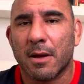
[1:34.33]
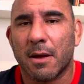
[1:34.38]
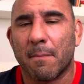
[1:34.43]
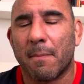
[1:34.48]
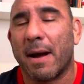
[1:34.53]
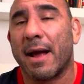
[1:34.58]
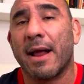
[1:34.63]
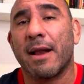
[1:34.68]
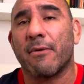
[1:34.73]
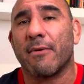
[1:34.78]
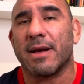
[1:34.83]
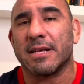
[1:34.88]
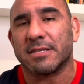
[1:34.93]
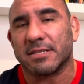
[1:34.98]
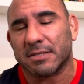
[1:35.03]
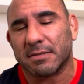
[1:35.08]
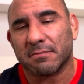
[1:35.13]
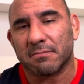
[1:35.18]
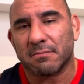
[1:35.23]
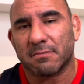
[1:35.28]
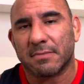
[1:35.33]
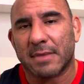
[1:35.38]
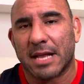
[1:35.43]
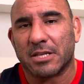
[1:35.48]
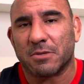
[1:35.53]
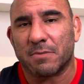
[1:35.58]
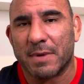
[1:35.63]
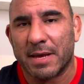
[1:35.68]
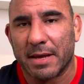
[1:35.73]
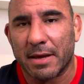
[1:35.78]
But anyways,
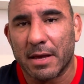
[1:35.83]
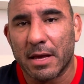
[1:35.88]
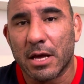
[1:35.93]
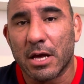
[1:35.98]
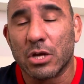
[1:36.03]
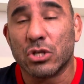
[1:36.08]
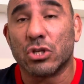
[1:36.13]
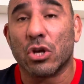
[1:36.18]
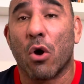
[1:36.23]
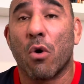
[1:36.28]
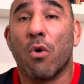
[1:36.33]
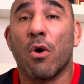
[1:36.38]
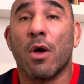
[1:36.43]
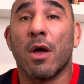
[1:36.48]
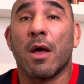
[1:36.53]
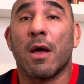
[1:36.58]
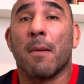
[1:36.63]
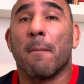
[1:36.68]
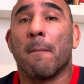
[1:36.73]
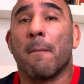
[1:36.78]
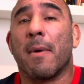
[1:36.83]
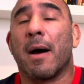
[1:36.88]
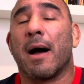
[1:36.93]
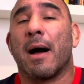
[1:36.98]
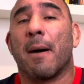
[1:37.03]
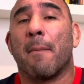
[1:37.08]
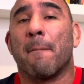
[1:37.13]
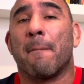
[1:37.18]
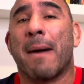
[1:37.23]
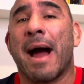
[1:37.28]
that's me. So
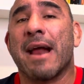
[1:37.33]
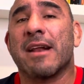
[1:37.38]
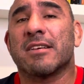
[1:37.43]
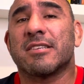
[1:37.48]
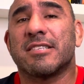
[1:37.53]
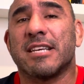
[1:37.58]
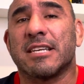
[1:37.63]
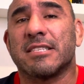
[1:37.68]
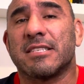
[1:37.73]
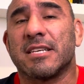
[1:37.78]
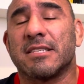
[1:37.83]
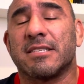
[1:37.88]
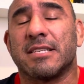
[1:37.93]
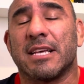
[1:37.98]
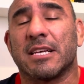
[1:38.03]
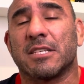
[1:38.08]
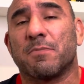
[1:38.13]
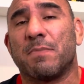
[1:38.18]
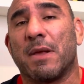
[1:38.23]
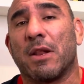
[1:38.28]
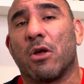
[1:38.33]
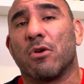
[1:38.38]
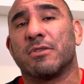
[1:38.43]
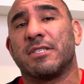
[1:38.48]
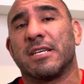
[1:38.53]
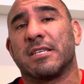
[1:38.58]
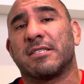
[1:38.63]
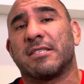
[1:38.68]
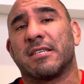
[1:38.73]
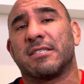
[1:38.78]
minus 66, below
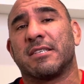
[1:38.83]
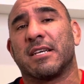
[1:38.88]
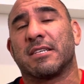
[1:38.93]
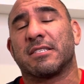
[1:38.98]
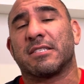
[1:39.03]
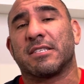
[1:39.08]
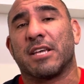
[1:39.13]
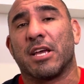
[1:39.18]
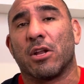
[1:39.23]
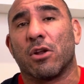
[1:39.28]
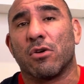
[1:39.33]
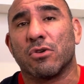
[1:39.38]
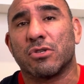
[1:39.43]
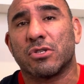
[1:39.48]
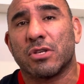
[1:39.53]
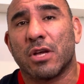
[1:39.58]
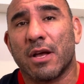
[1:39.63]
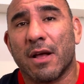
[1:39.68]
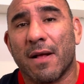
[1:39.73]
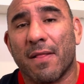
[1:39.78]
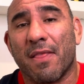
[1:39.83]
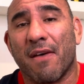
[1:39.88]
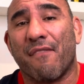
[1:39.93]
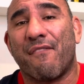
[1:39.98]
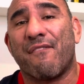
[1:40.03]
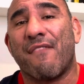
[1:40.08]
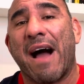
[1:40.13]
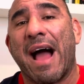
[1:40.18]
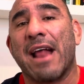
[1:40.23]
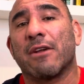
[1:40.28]
66 kilos. The
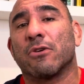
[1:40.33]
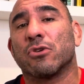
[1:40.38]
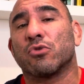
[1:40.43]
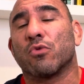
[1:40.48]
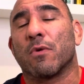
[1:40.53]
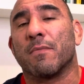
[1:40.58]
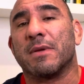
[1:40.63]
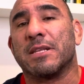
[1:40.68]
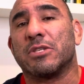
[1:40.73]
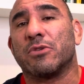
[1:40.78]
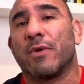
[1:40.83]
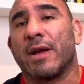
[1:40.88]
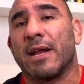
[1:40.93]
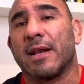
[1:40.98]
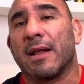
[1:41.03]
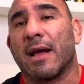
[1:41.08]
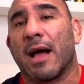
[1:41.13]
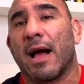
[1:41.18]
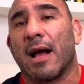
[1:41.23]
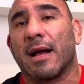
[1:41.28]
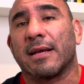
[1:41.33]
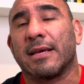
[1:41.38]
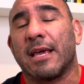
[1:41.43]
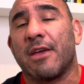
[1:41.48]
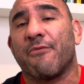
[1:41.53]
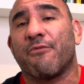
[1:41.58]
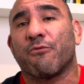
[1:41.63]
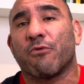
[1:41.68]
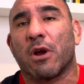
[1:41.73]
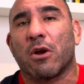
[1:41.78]
finals were between
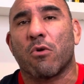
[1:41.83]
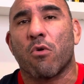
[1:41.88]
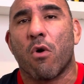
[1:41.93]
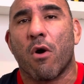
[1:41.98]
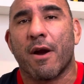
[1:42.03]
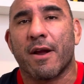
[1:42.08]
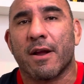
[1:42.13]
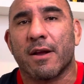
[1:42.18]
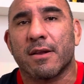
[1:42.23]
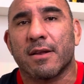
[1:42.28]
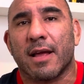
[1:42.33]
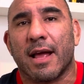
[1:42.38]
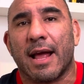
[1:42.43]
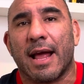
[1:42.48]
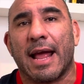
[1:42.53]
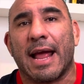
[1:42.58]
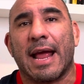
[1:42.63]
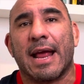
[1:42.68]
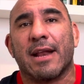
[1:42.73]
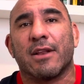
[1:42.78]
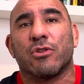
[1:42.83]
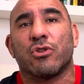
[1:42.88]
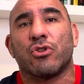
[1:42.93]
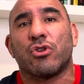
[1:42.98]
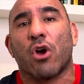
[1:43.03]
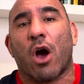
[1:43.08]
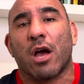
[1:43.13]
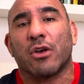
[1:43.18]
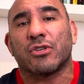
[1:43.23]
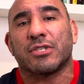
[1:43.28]
Keith Krikorian and
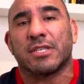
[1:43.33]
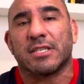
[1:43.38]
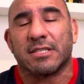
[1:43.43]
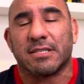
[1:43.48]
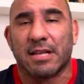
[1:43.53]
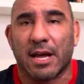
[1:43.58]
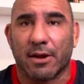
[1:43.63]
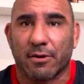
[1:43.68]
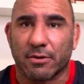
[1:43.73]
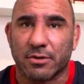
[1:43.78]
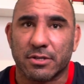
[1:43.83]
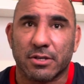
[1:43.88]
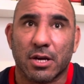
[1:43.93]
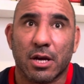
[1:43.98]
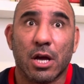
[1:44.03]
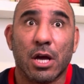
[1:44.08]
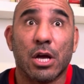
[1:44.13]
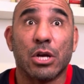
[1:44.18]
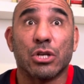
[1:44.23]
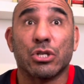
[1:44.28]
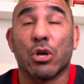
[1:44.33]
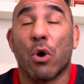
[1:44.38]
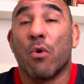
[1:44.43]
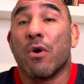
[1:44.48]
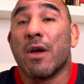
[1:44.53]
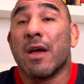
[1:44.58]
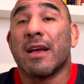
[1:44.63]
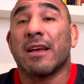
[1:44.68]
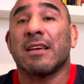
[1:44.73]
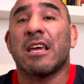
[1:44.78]
Josh Cisneros.
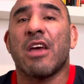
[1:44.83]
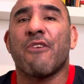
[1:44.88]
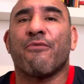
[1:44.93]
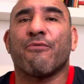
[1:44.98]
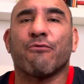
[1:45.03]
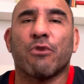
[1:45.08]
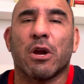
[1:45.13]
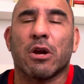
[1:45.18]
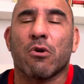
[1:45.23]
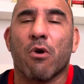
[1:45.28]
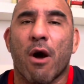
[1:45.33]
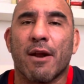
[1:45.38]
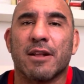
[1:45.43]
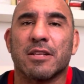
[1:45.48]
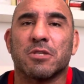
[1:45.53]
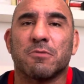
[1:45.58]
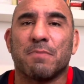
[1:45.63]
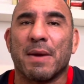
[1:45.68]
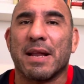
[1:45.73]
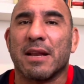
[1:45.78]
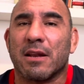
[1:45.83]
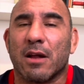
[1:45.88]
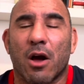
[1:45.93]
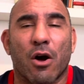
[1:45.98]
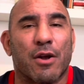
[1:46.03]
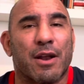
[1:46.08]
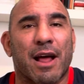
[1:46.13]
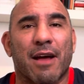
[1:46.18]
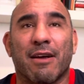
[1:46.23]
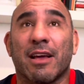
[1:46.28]
So Keith Krikorian has been
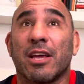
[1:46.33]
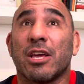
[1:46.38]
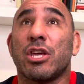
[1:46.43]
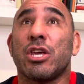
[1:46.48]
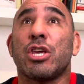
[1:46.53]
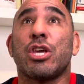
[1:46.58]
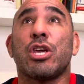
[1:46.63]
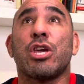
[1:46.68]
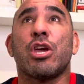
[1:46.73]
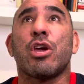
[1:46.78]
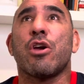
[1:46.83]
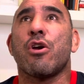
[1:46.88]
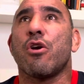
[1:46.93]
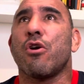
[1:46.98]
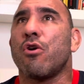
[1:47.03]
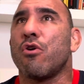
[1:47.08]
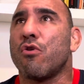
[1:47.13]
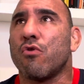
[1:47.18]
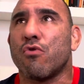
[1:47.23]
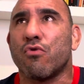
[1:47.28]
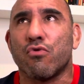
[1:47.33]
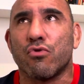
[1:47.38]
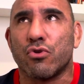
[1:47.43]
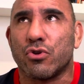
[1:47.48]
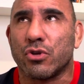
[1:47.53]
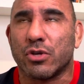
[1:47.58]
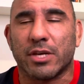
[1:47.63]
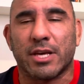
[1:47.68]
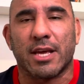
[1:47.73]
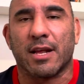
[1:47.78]
on a
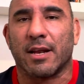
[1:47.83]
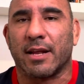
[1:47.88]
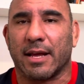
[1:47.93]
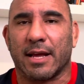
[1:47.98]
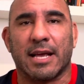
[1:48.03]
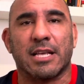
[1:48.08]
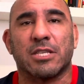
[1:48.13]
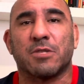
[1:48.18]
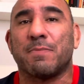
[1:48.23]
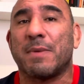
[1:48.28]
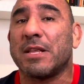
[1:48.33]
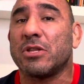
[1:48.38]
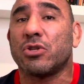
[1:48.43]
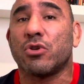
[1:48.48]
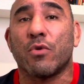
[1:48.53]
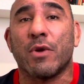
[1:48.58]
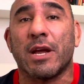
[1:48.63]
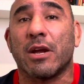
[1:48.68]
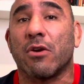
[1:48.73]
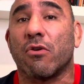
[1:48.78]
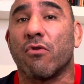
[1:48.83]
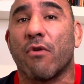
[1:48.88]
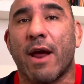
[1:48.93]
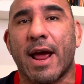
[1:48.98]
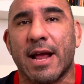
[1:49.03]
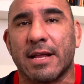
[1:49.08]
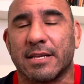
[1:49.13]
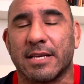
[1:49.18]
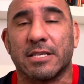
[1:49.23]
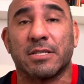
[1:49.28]
huge killing. He's been doing
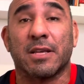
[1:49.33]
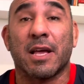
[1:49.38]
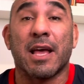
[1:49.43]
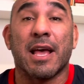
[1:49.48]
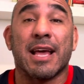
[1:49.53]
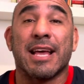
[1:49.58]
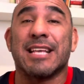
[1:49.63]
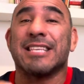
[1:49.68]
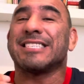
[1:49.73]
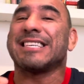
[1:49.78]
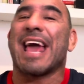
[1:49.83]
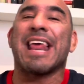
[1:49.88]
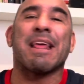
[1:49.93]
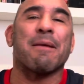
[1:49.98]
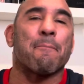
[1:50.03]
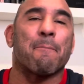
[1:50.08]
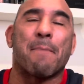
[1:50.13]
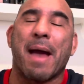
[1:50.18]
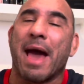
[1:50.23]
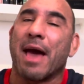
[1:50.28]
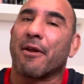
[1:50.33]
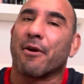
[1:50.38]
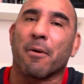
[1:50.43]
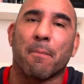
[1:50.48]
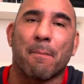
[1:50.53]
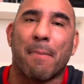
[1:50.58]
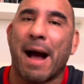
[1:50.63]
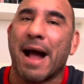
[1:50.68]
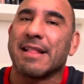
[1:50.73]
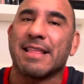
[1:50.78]
great. He's getting better
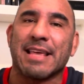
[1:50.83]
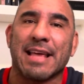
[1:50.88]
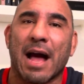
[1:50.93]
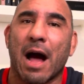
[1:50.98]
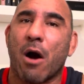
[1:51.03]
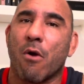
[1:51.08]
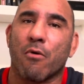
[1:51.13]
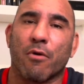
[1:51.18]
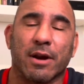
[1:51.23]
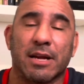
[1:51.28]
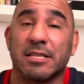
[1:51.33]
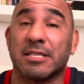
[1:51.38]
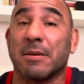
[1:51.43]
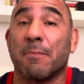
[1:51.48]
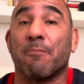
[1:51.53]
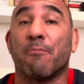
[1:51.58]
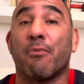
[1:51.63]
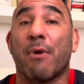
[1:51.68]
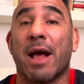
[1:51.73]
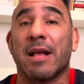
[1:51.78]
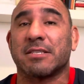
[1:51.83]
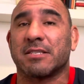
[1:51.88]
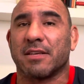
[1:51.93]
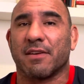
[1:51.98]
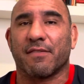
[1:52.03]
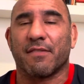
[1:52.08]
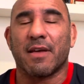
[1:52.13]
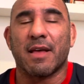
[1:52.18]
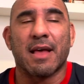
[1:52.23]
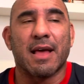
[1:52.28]
by the hour. It's
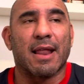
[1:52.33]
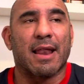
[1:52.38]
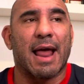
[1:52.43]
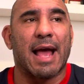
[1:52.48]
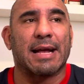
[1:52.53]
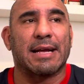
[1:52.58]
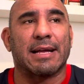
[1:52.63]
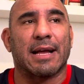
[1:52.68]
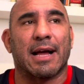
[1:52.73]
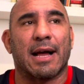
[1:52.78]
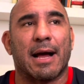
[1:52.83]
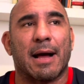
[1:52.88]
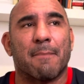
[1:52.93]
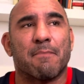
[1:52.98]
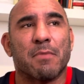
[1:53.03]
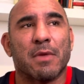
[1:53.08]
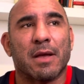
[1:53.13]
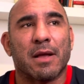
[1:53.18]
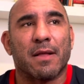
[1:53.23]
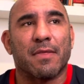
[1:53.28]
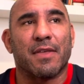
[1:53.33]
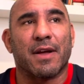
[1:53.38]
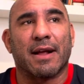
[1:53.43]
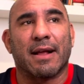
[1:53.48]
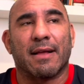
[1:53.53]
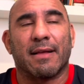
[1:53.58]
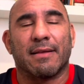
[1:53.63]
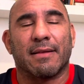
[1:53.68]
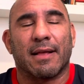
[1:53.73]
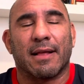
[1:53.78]
impressive. Like
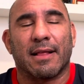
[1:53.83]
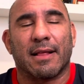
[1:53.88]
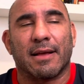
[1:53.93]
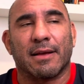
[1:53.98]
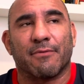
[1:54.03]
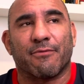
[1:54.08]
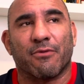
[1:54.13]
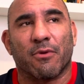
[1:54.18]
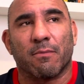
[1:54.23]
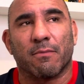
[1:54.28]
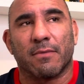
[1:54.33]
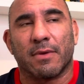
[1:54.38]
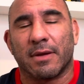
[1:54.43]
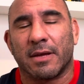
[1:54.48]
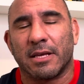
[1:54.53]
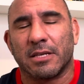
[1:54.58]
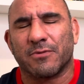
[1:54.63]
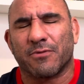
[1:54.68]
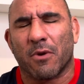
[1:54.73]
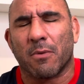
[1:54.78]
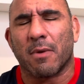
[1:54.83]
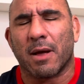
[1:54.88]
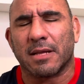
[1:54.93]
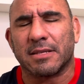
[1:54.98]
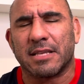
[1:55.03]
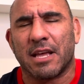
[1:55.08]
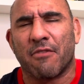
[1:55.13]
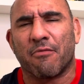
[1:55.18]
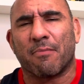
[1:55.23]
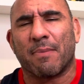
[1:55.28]
he's from
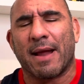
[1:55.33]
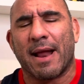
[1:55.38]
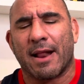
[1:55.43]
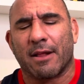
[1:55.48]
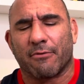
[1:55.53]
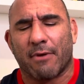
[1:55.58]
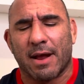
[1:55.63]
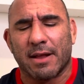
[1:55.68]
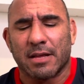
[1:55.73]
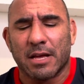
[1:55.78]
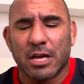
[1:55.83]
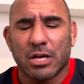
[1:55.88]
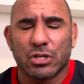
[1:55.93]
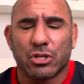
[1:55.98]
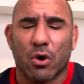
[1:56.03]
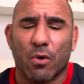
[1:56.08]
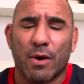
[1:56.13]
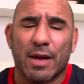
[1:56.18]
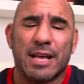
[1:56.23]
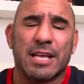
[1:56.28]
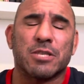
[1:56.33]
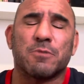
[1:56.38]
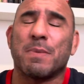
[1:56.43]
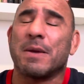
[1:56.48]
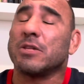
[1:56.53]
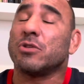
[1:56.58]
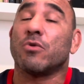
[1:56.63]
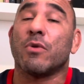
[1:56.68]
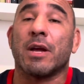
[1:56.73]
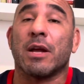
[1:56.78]
10th Planet, right? So he's
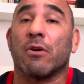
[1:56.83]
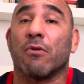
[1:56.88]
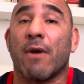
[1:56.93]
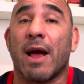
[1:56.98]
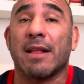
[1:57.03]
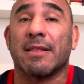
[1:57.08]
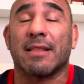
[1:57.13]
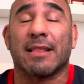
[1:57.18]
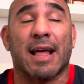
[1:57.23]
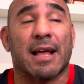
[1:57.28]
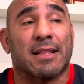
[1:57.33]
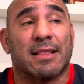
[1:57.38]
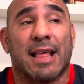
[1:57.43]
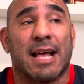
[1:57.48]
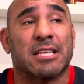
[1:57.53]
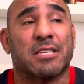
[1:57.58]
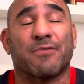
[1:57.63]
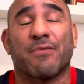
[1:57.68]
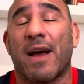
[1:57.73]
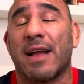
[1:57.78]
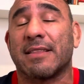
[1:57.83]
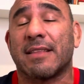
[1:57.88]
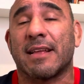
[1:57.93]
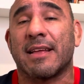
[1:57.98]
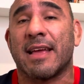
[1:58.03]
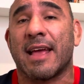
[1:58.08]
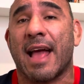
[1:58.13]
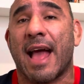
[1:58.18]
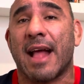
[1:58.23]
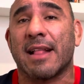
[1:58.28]
been doing great. Last fight that
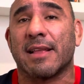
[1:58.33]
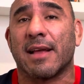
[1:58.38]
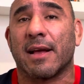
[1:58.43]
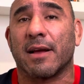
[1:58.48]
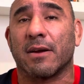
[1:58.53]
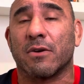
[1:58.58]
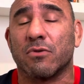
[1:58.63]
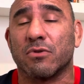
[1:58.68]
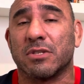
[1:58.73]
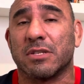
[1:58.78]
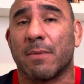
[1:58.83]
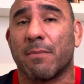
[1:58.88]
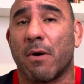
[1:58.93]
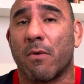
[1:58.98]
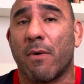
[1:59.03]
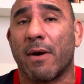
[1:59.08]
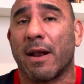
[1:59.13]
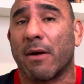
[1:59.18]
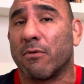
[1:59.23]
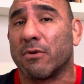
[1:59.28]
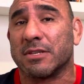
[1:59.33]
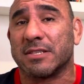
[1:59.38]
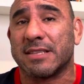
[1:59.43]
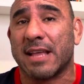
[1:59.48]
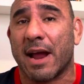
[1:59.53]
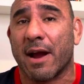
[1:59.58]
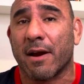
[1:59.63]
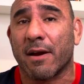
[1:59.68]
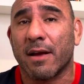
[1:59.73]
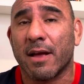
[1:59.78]
he had, who's number one? I was
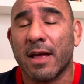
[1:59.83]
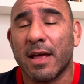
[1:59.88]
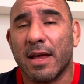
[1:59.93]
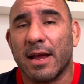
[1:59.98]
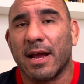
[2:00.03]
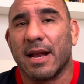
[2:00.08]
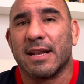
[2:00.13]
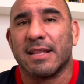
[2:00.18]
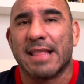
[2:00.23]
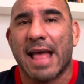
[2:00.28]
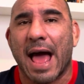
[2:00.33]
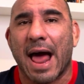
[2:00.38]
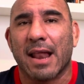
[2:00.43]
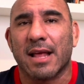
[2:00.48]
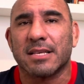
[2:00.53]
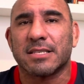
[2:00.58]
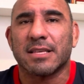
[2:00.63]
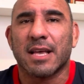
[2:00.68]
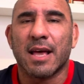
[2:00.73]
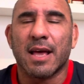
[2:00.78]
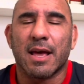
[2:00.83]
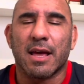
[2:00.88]
there in Dallas.